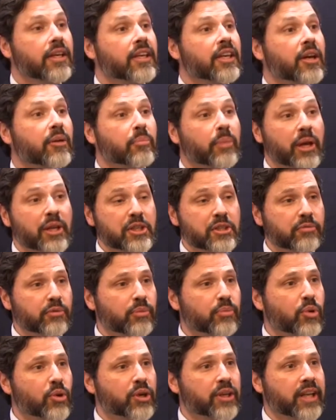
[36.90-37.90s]
A
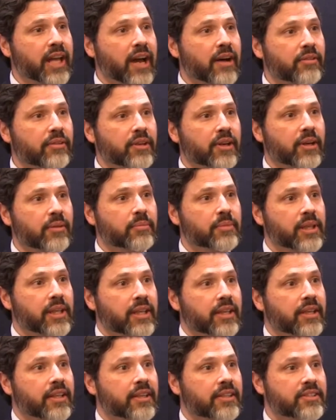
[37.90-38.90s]
patient-reported outcome
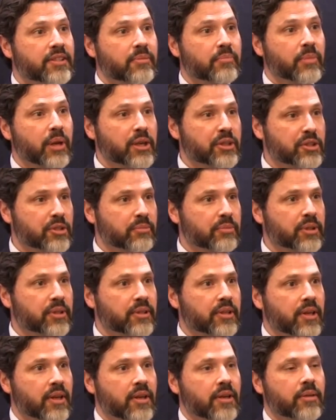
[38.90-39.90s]
is a
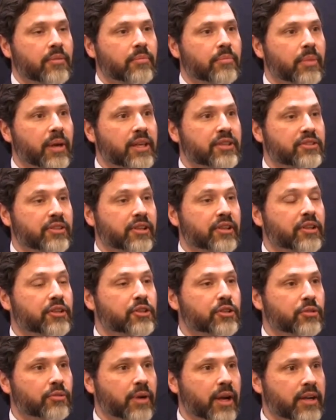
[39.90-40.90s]
measurement based on a
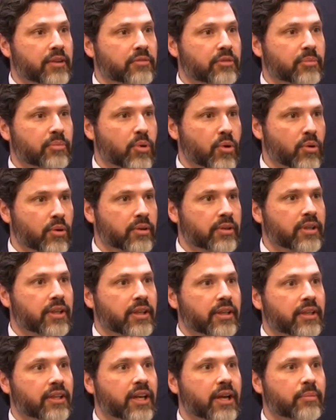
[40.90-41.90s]
direct report
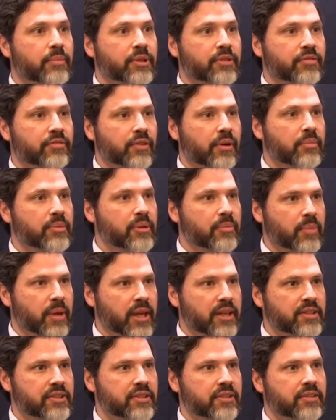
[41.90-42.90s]
coming from the
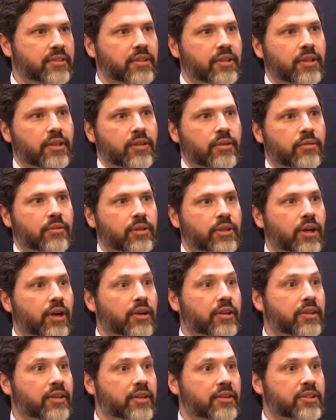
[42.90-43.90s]
patient
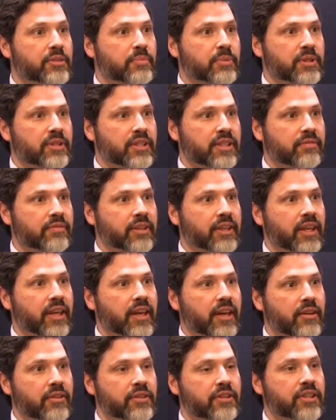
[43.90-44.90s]
regarding their specific
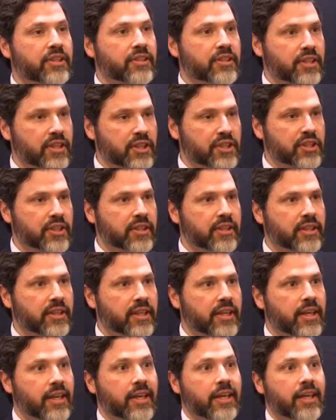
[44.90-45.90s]
health condition
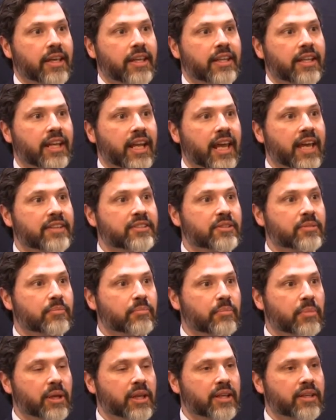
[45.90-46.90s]
that
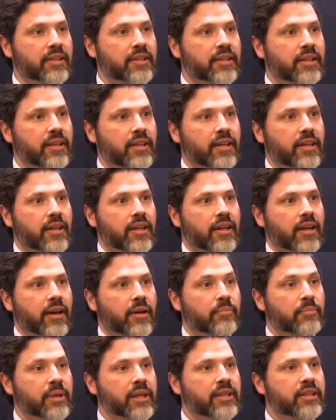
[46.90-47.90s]
hasn't been
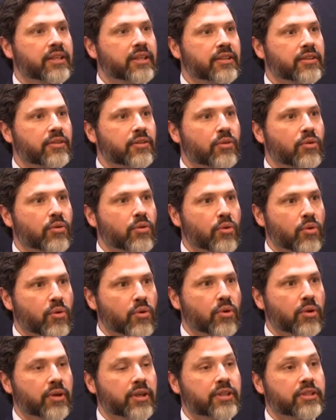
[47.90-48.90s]
amended
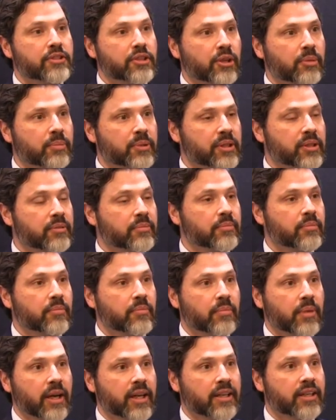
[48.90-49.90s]
or interpreted
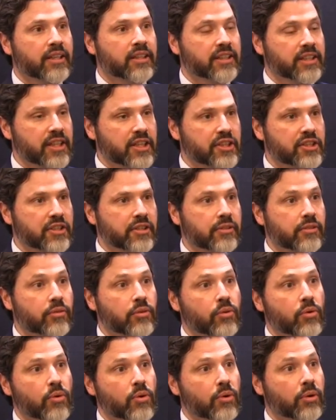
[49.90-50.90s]
by a clinician
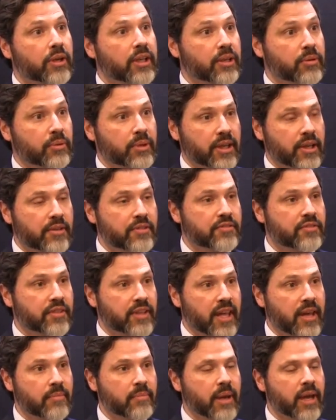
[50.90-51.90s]
or anyone else for
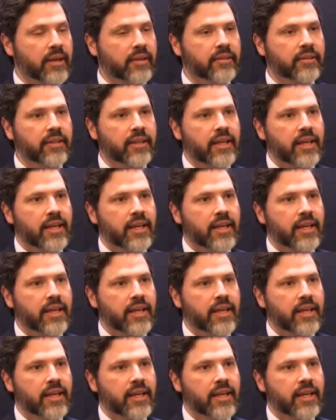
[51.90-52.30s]
that matter.